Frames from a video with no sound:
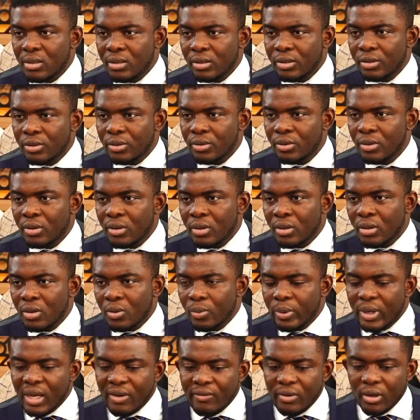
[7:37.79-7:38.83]

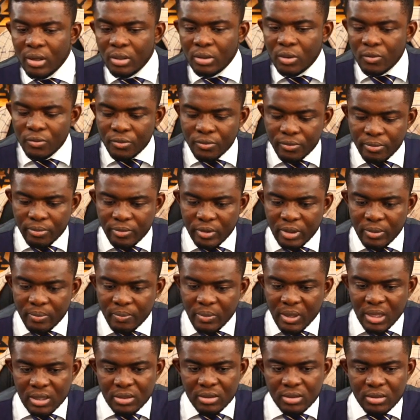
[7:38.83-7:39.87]
We have a lot of, for the
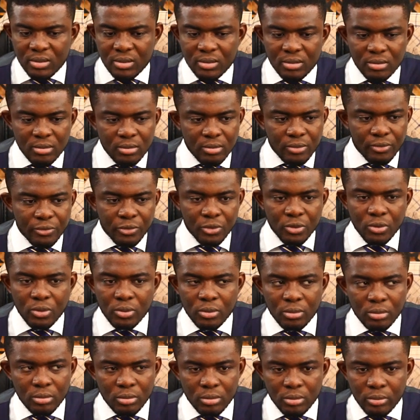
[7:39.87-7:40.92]
past
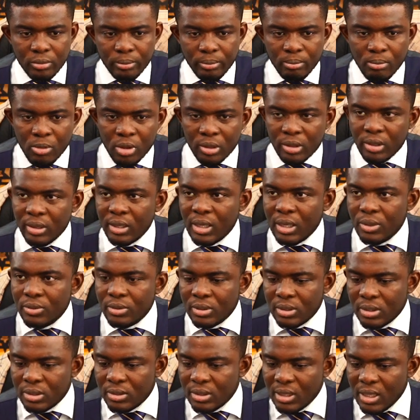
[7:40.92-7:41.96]
few months now,
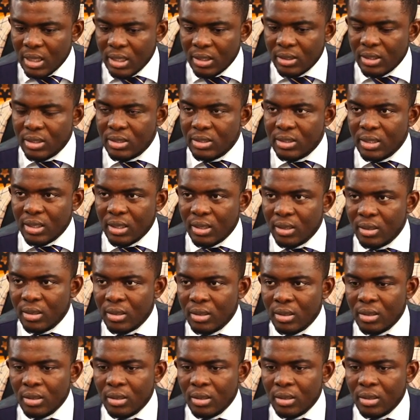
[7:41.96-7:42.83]
since early this year,